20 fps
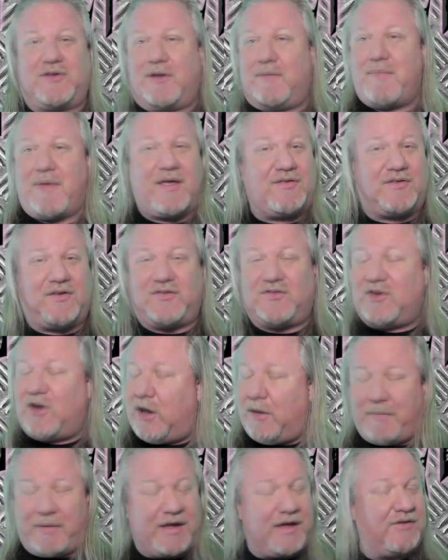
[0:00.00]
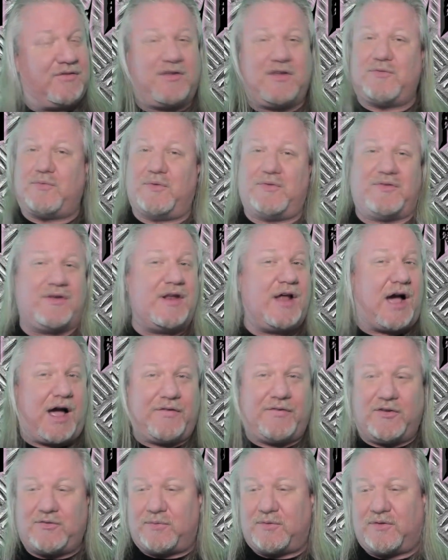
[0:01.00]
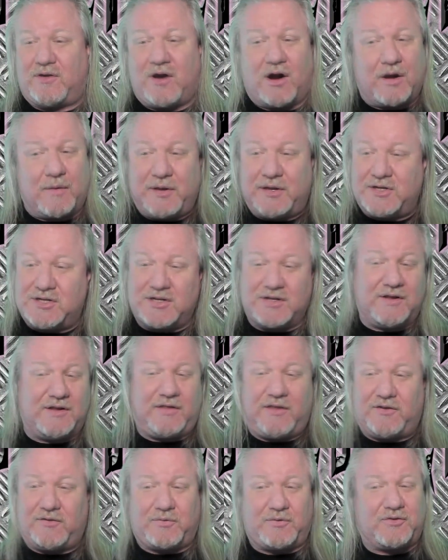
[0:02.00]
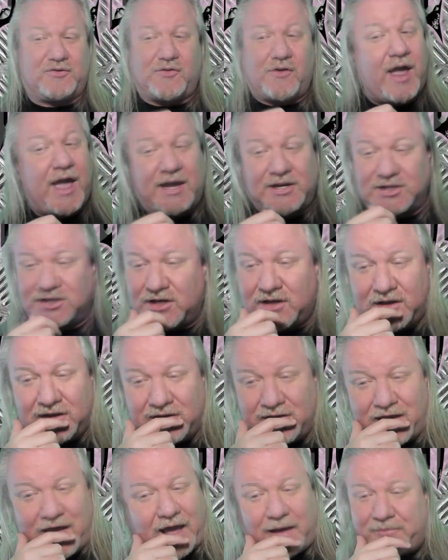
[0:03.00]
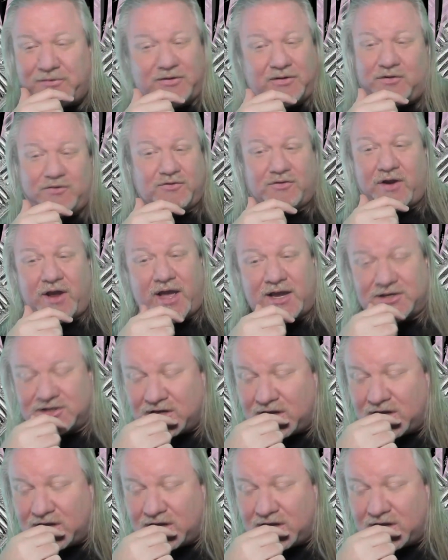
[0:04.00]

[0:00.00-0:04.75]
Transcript: an amazing song, because this was not. This was garbage. This was trash. Absolute trash.